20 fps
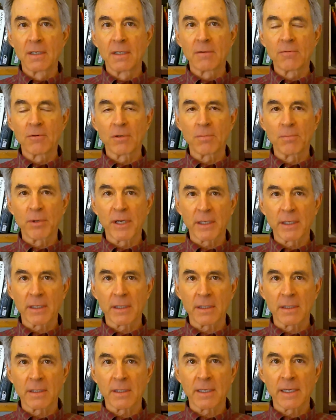
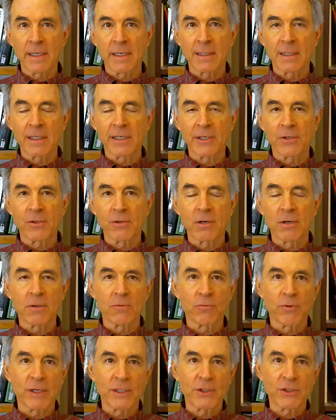Rebekah, and later
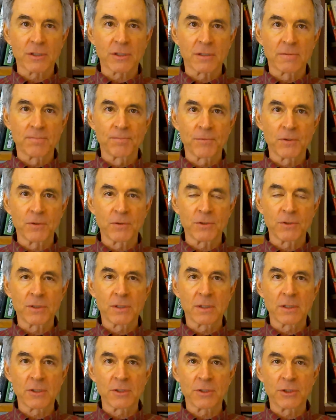on Rachel,
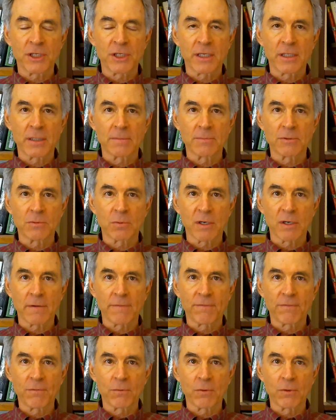who's Jacob's
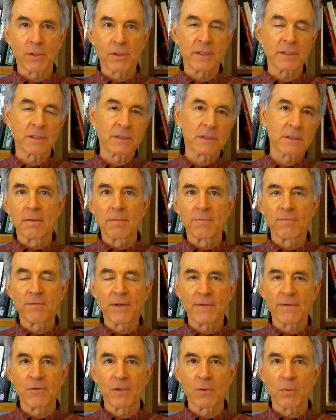wife, or his
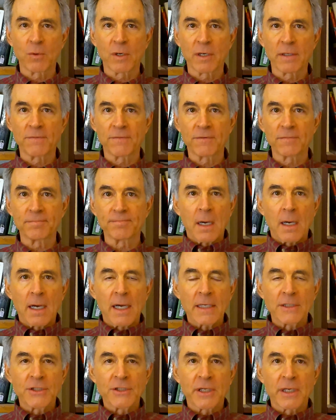favorite wife.
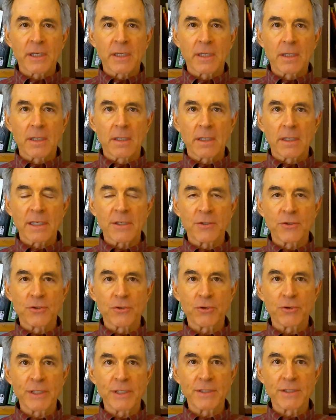Isaac
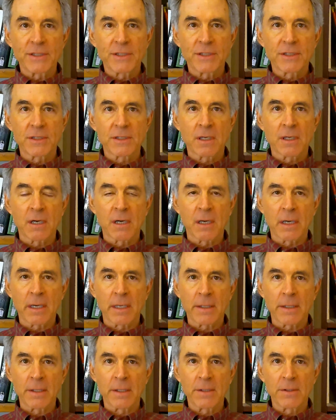entreats
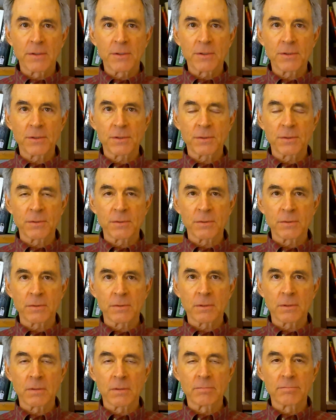God
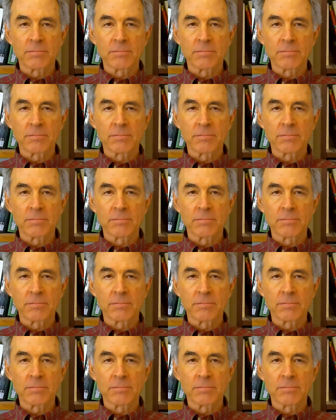to